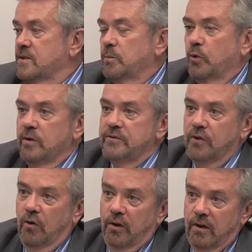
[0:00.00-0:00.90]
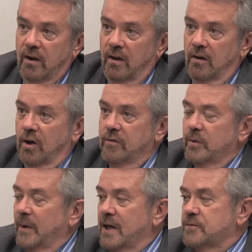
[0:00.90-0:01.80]
supports solar. Over
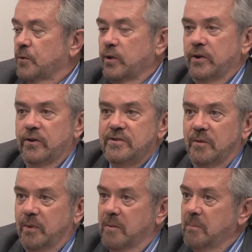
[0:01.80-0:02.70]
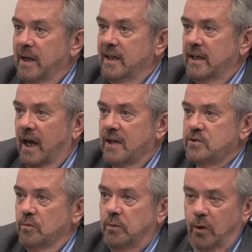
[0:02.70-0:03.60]
the past 4 years, there have been many
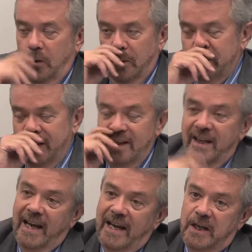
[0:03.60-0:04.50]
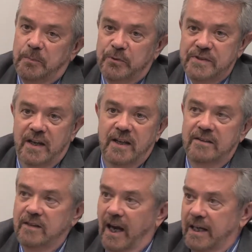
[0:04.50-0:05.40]
national polls,
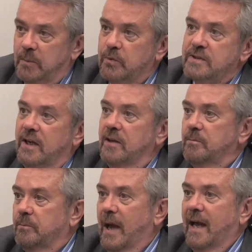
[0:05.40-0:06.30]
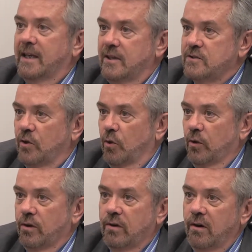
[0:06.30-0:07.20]
80%, 90% backing
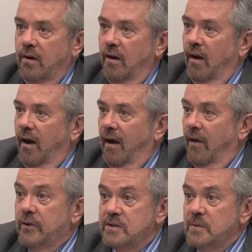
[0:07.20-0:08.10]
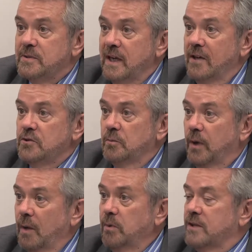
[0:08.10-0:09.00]
solar. Right. There's substantial
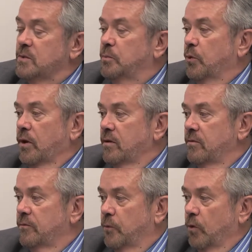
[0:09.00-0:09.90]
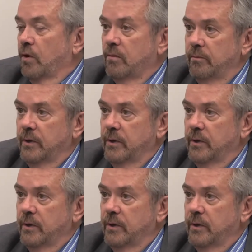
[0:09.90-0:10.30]
public support for,